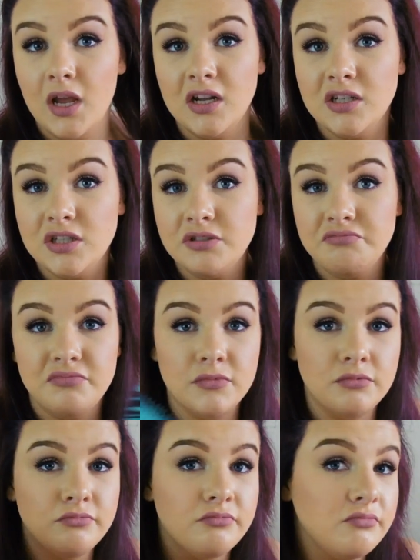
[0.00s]
I just
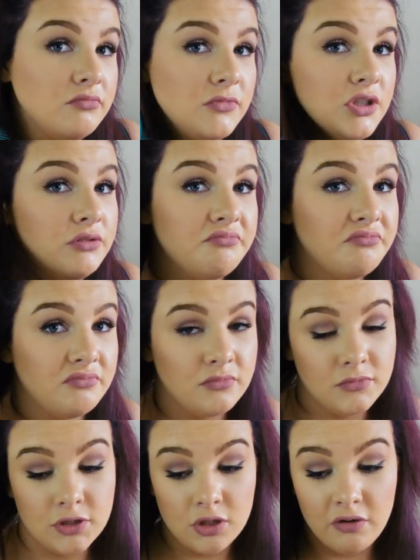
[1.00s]

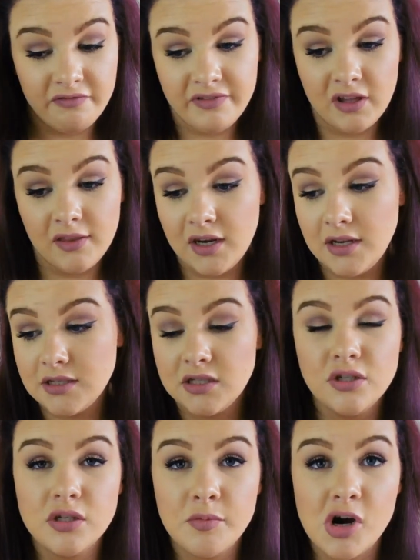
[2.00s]
don't feel the need
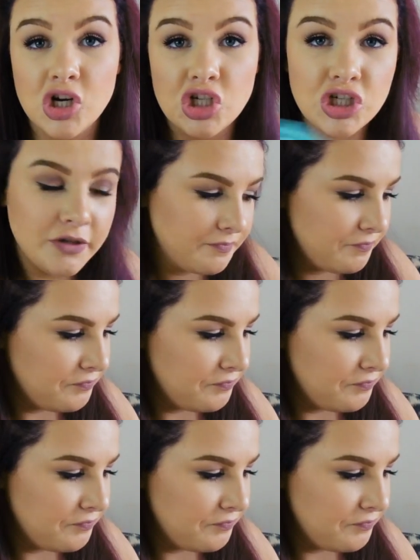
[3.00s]
to use a brush.